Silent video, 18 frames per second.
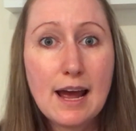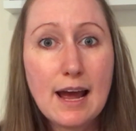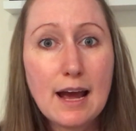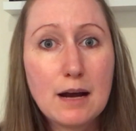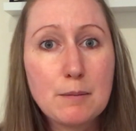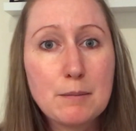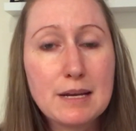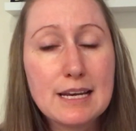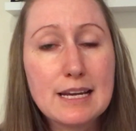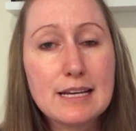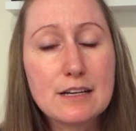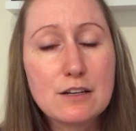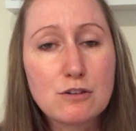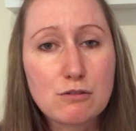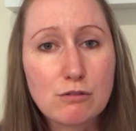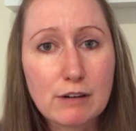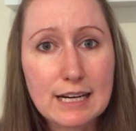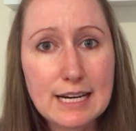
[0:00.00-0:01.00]
How many
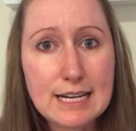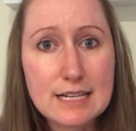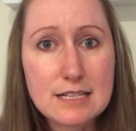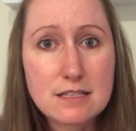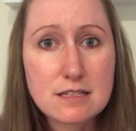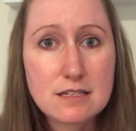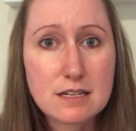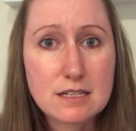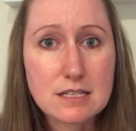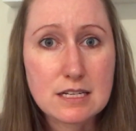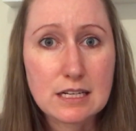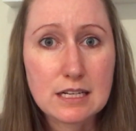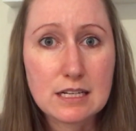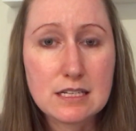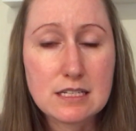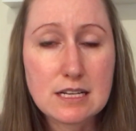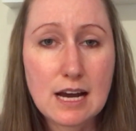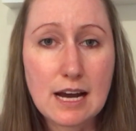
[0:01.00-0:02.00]
ingredients does it
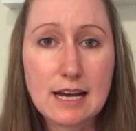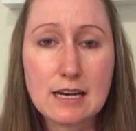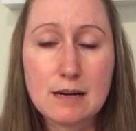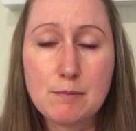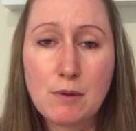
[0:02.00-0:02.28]
contain?